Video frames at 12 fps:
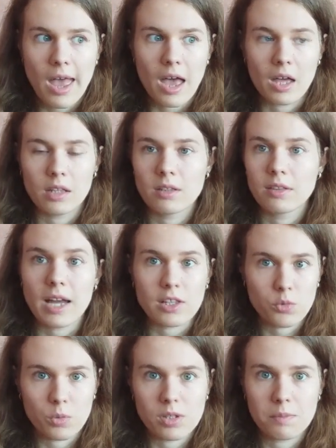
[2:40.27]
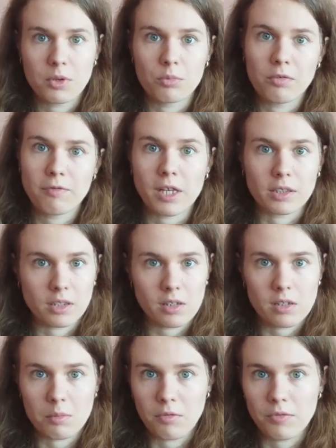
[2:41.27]
And that's what's been revealed in
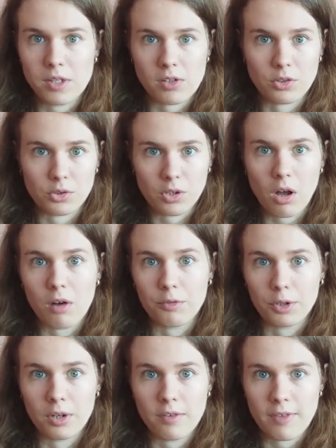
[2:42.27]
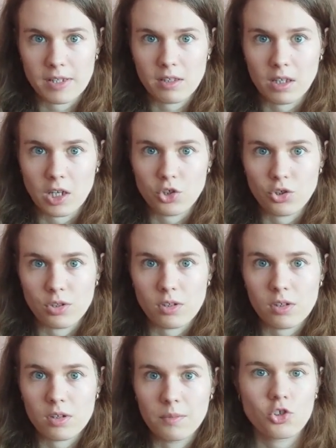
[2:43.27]
some of these undercover
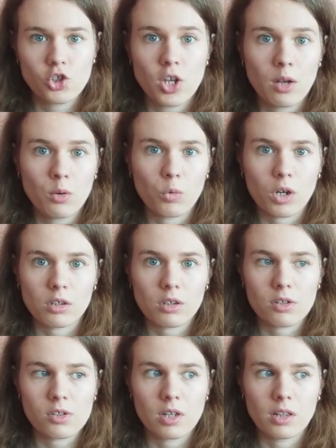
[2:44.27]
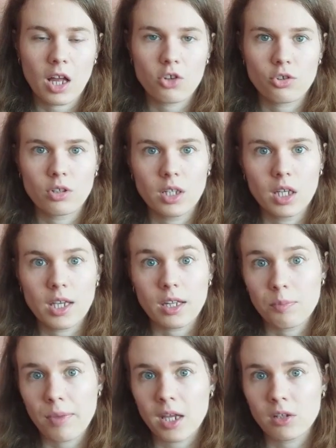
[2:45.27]
investigations. Shein workers allegedly
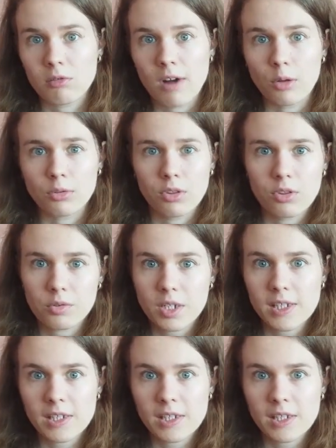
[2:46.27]
get paid around three